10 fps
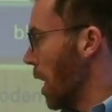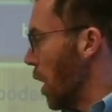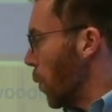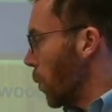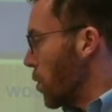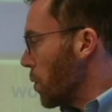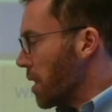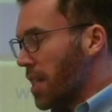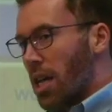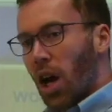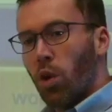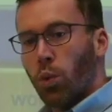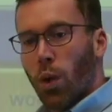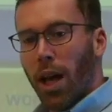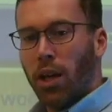When you see a
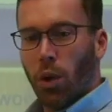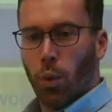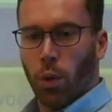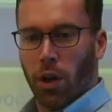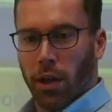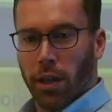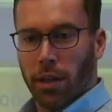red word,